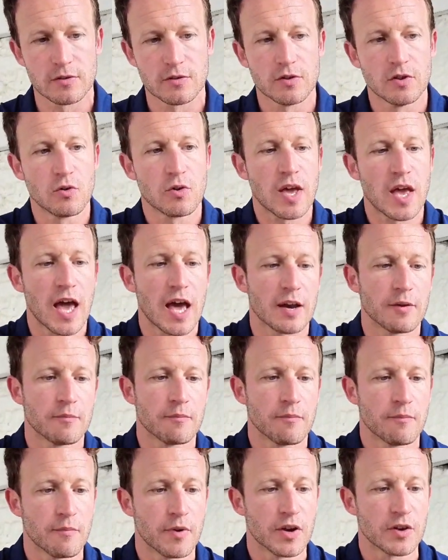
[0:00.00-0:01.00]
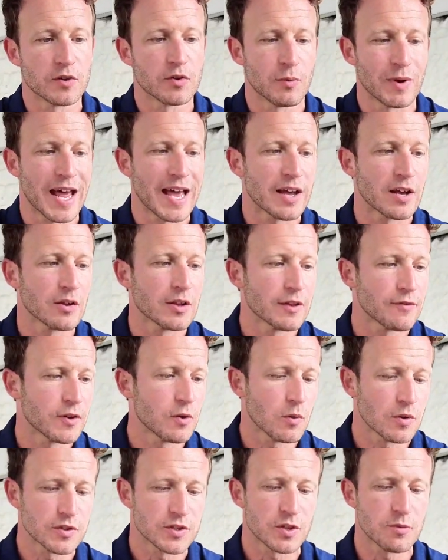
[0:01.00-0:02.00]
You can put it to an angle if you
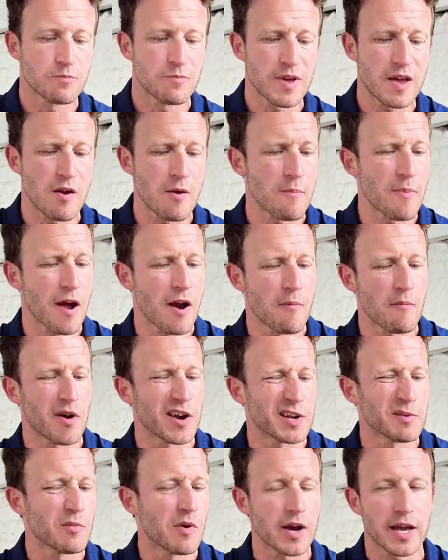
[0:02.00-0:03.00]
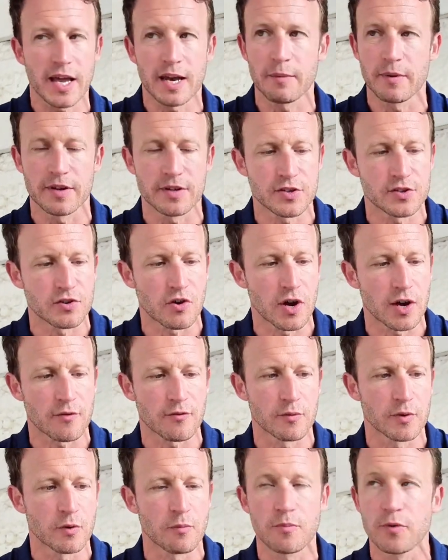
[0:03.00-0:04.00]
want to. Bear in mind you might get a bit of strike
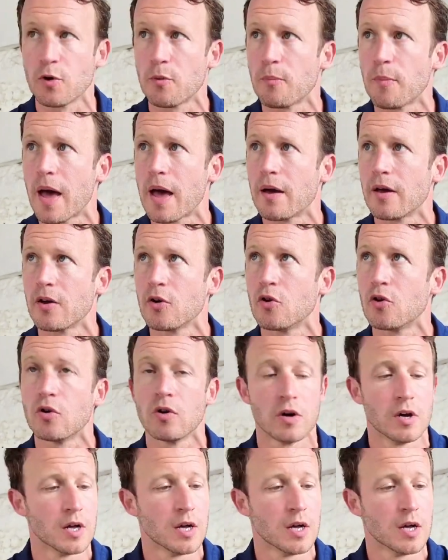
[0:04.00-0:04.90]
from your pedal,